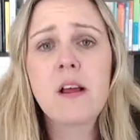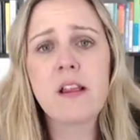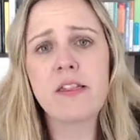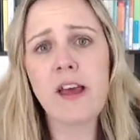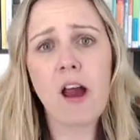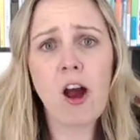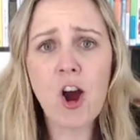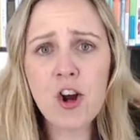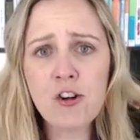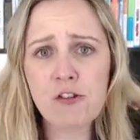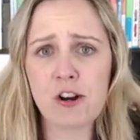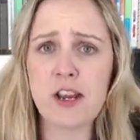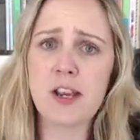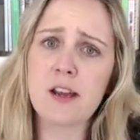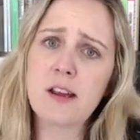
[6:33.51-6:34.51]
They're
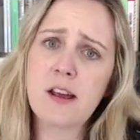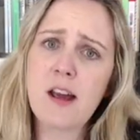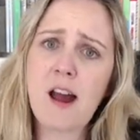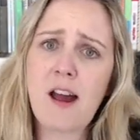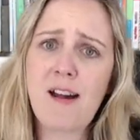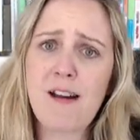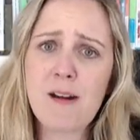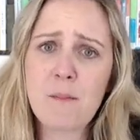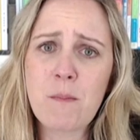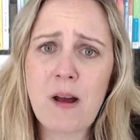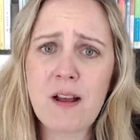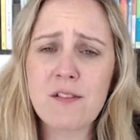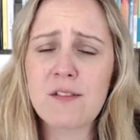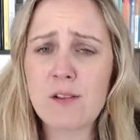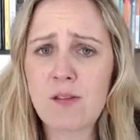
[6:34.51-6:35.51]
hungry,
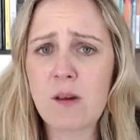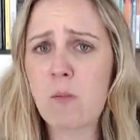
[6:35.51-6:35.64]
and so they